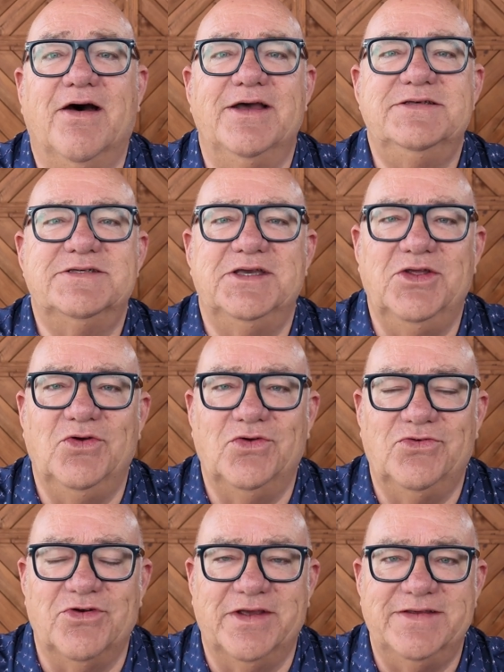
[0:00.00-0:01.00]
ice in your
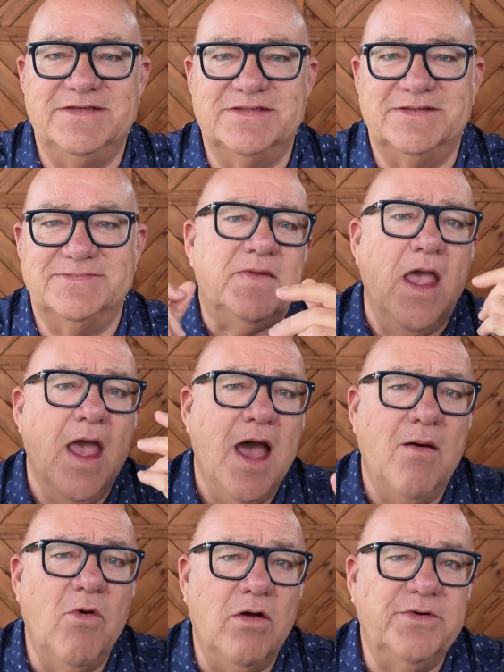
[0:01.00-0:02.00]
drinks.
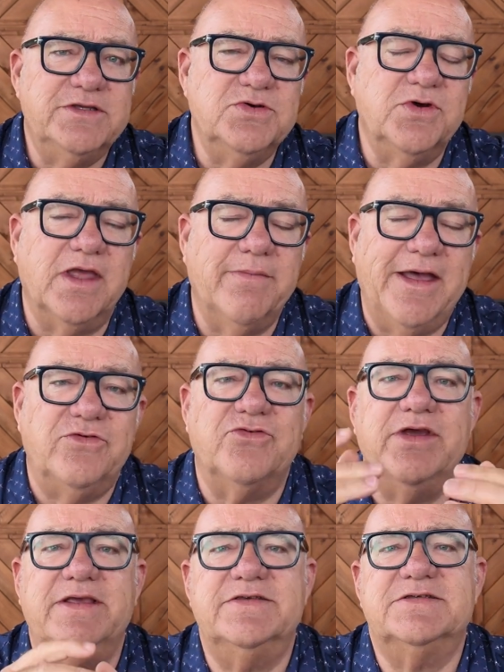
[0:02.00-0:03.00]
And while we're talking about
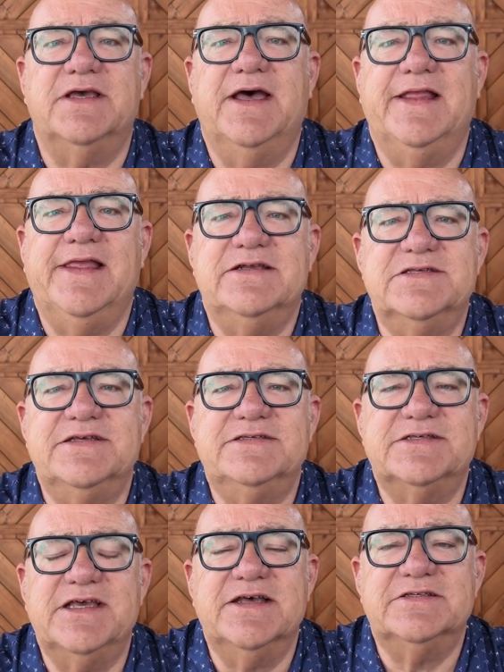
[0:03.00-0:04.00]
drinks, let's
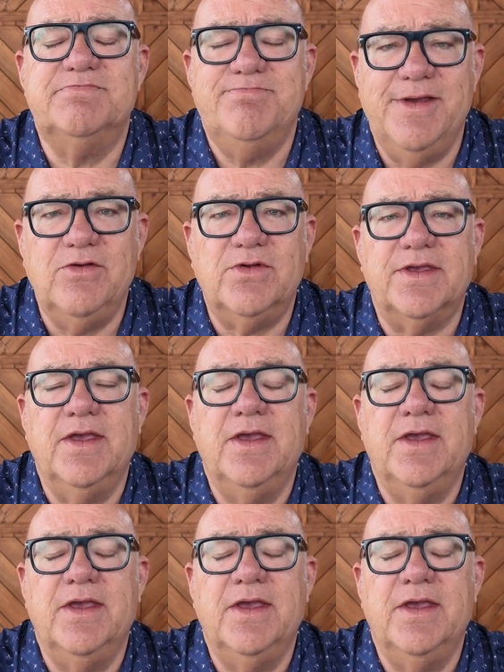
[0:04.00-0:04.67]
discuss milk.